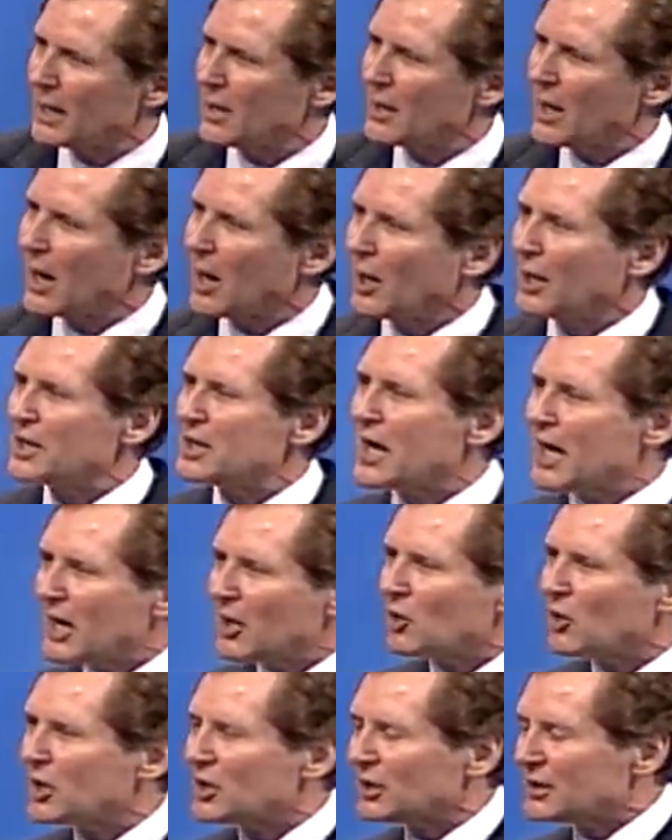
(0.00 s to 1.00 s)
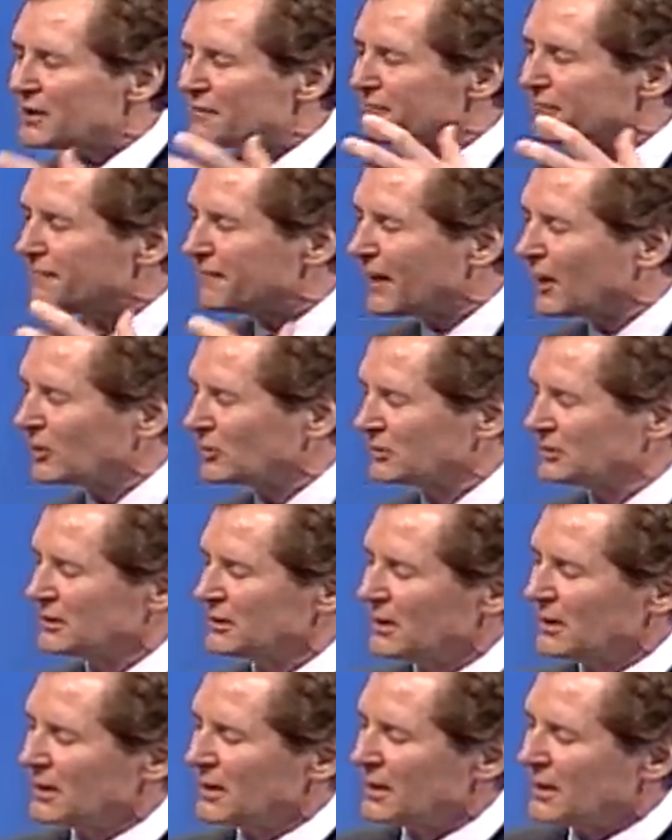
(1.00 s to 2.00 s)
are inherently felt,
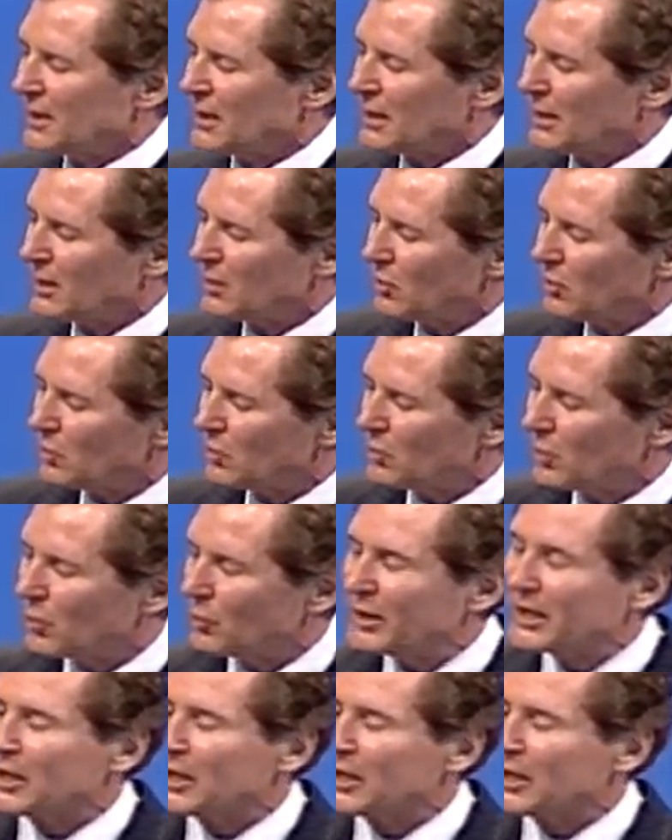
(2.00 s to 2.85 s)
where we